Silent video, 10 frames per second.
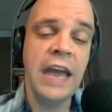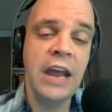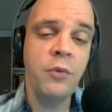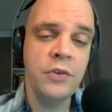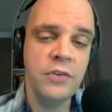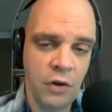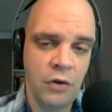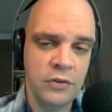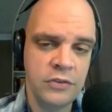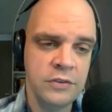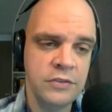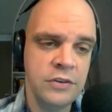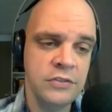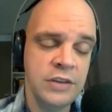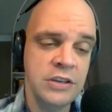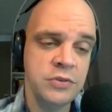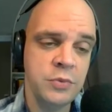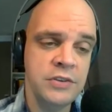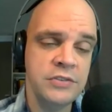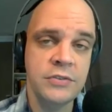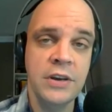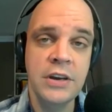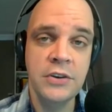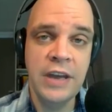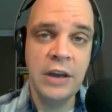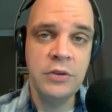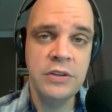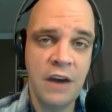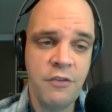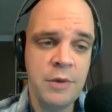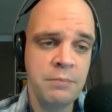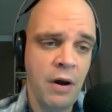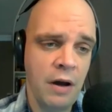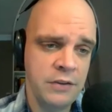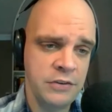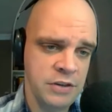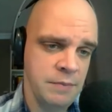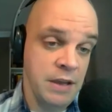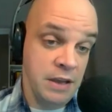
end result of 2 centuries of failed government policy.